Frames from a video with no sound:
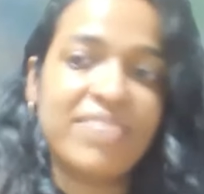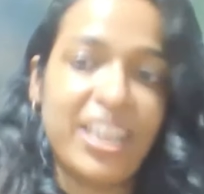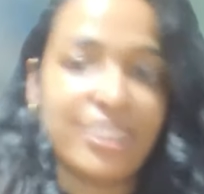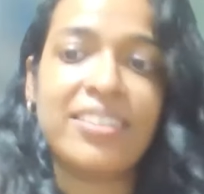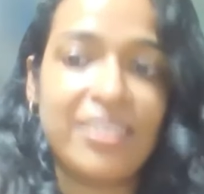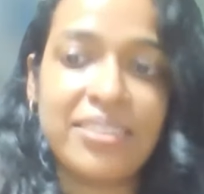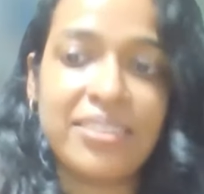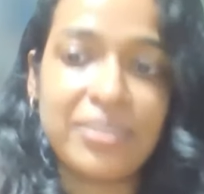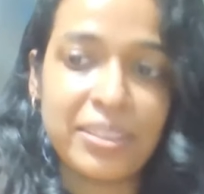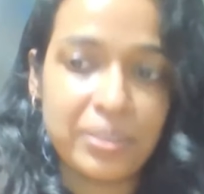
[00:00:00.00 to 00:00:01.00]
diet,
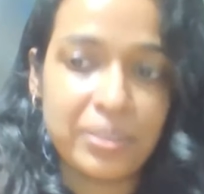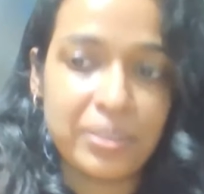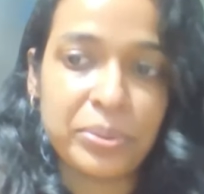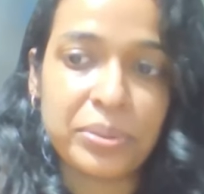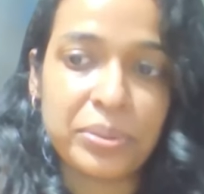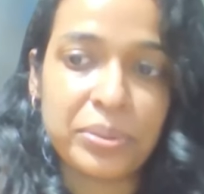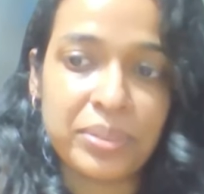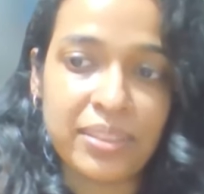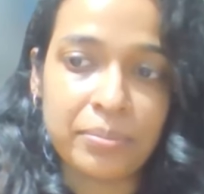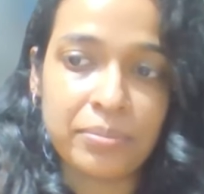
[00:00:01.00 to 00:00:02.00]
I suppose,
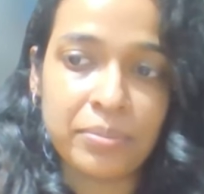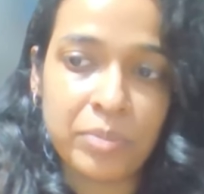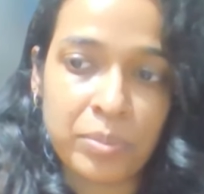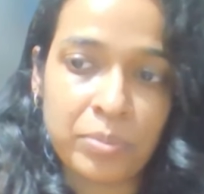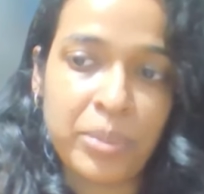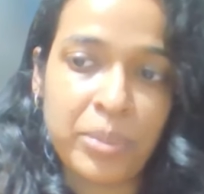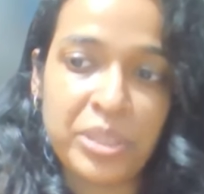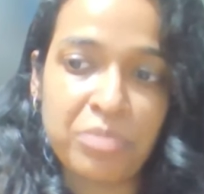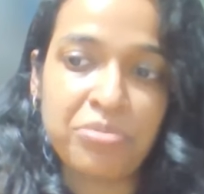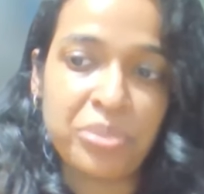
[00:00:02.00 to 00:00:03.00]
and uh,
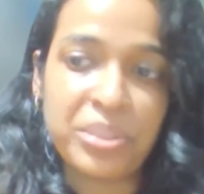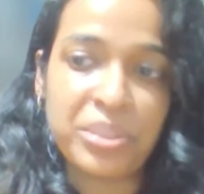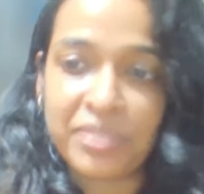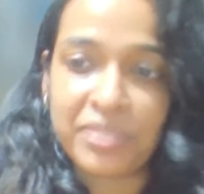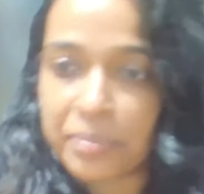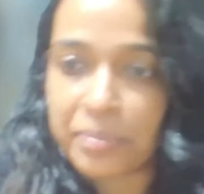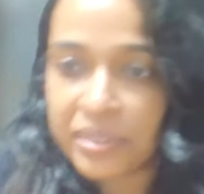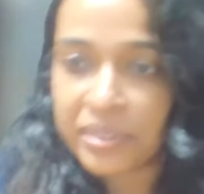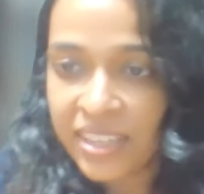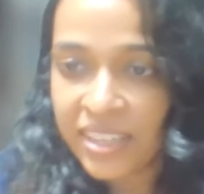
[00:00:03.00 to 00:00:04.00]
plenty of fruit and
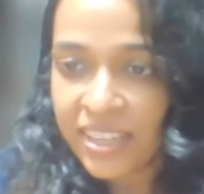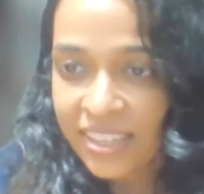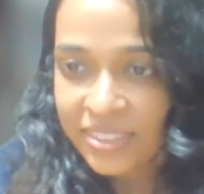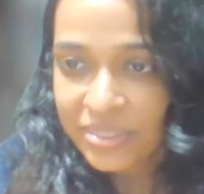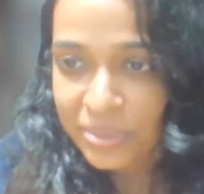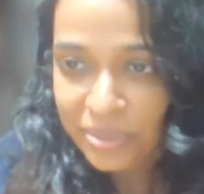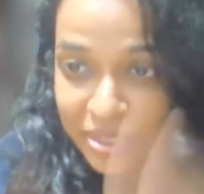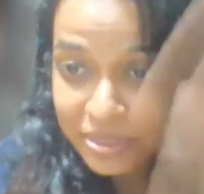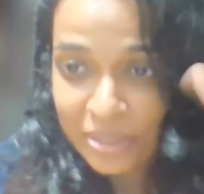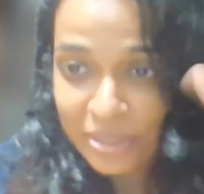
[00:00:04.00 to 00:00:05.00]
vegetables. So
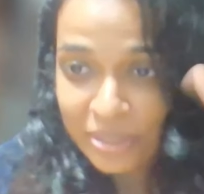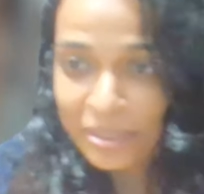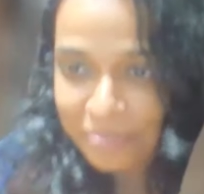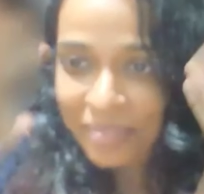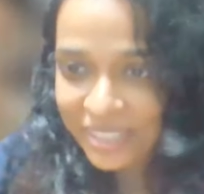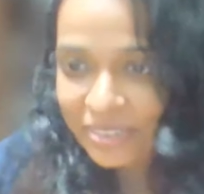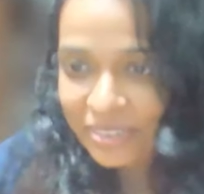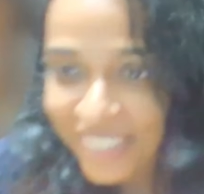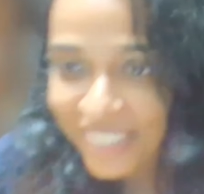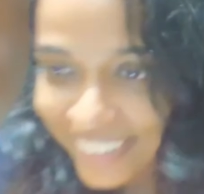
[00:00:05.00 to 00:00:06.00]
uh, sorry about me
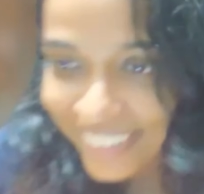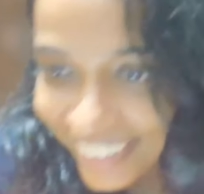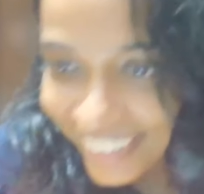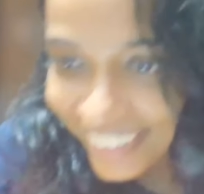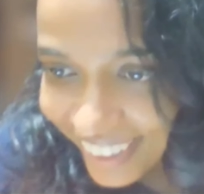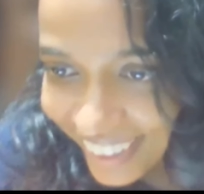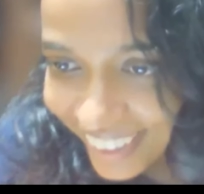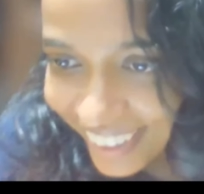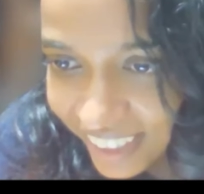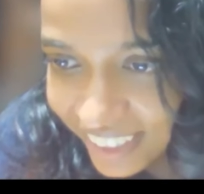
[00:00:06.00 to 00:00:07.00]
talking. Then uh,